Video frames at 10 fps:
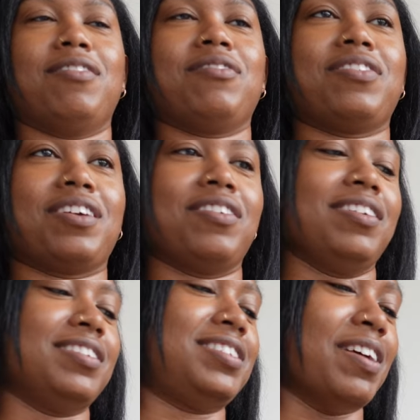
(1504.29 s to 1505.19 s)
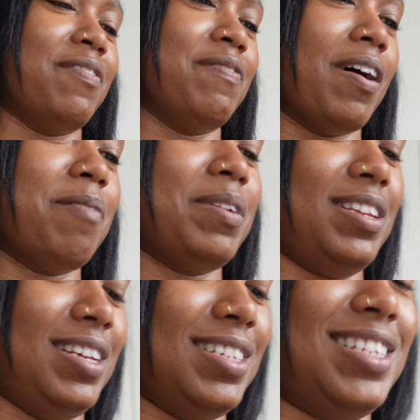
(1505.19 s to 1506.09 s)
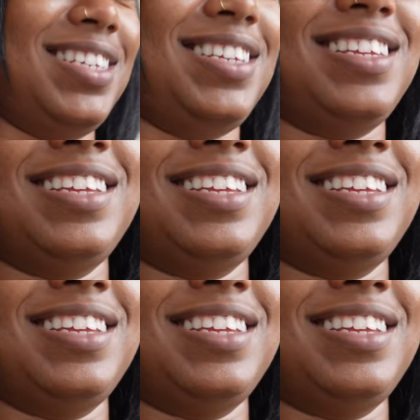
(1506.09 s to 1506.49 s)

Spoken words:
I was like, give me 7 vitamins.